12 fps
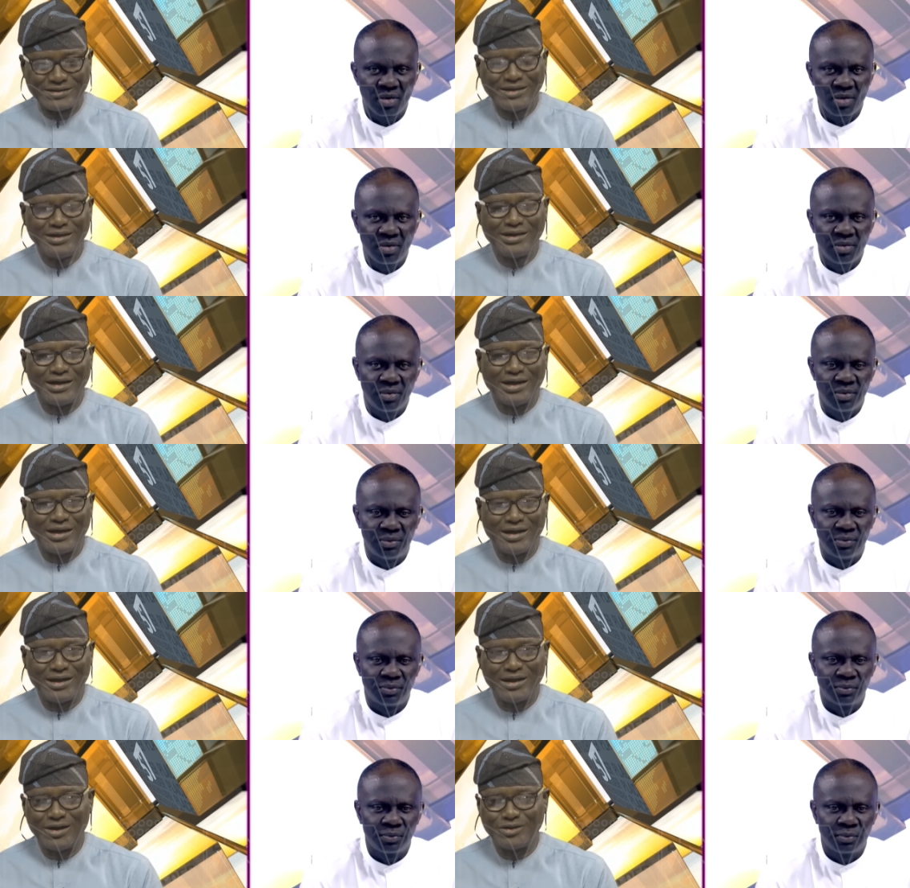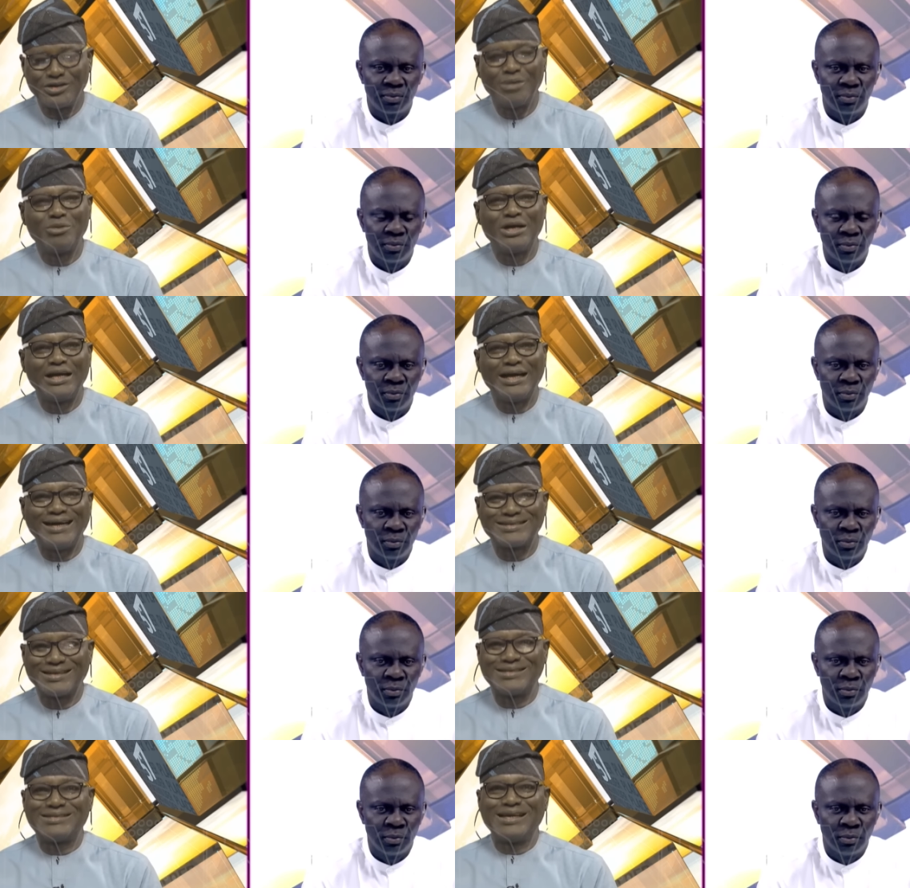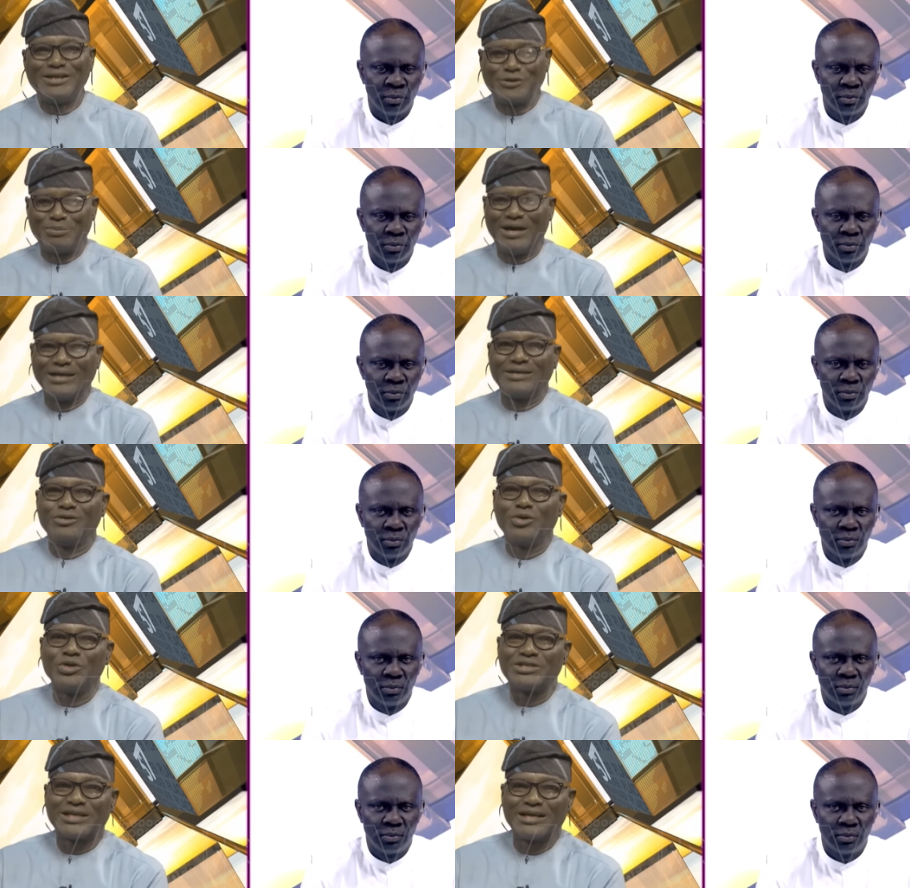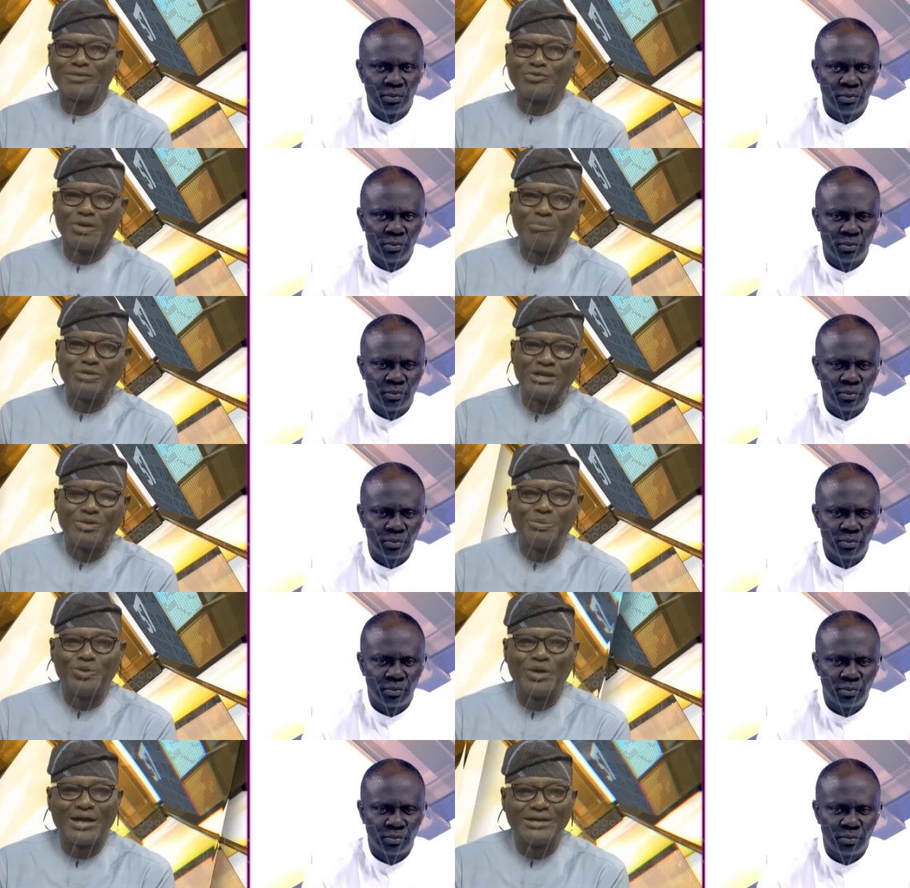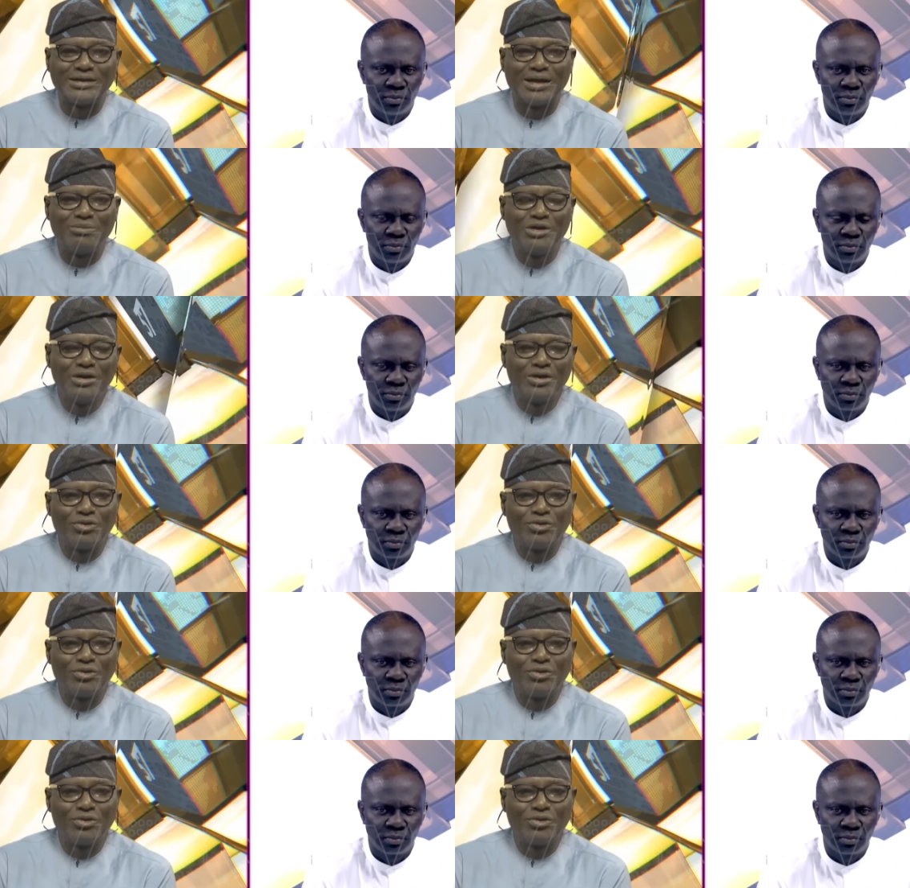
Speaker 1: that uh, Oshiomhole, as a statesman, you know, he started from Tinubu and uh,